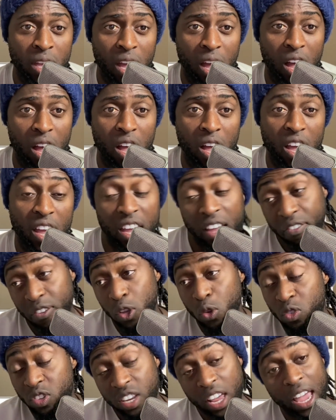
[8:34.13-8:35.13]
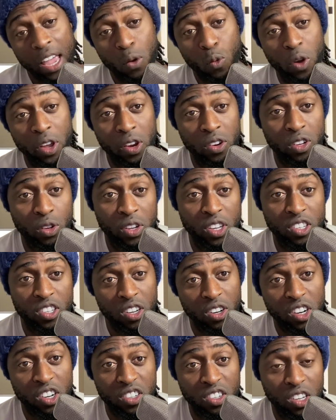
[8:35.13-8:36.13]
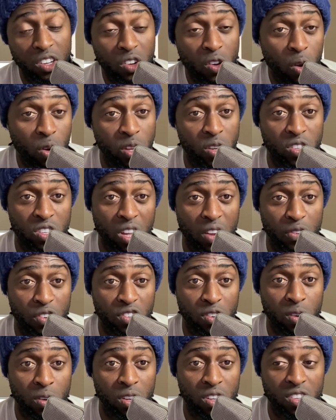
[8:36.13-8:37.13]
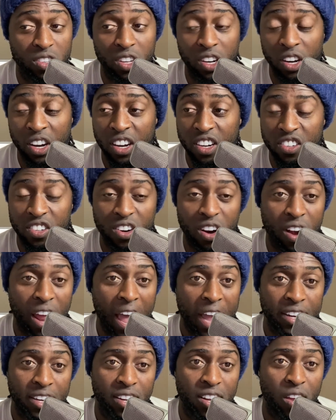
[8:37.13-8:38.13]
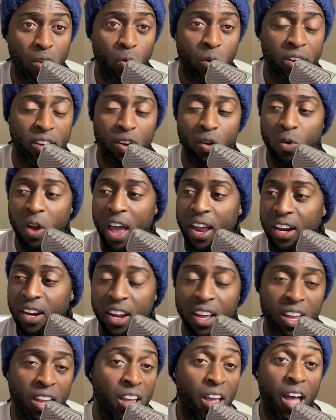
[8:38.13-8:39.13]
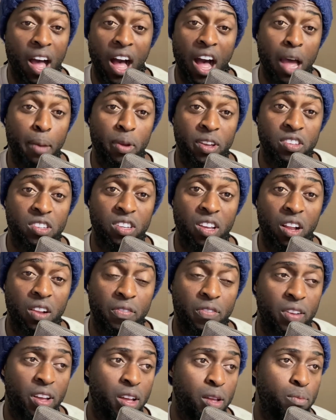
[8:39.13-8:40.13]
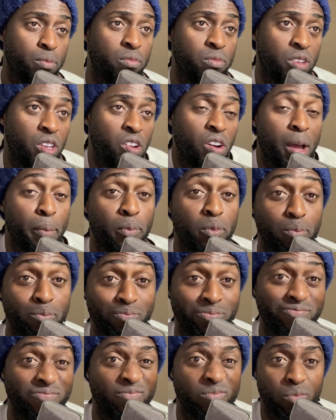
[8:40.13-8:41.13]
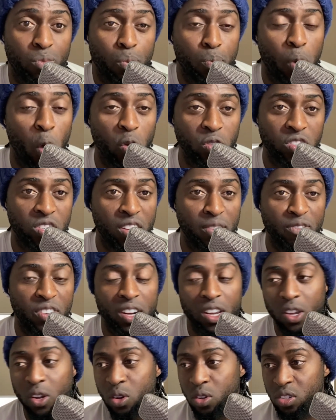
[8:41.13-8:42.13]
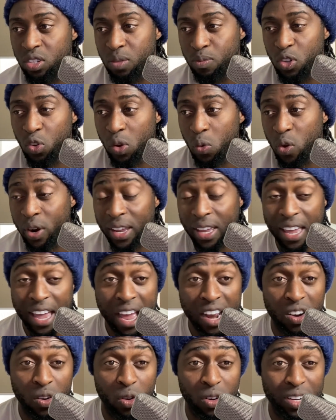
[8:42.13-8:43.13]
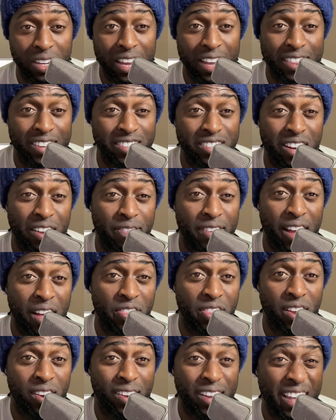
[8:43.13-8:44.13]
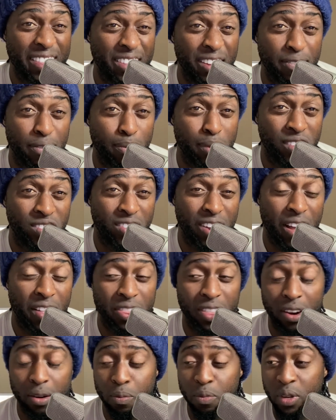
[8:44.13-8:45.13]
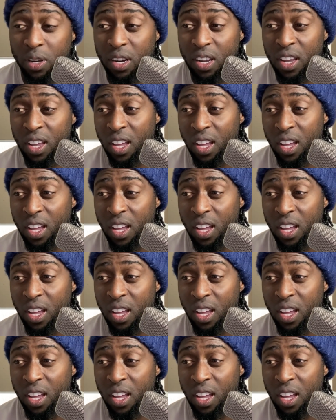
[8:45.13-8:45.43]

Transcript: If you take what you're doing seriously, you call yourself a journalist, then you need to start acting like one. Now, granted, I myself, I'm posting videos and doing what I can in order to get this stuff out there, get the information out there. But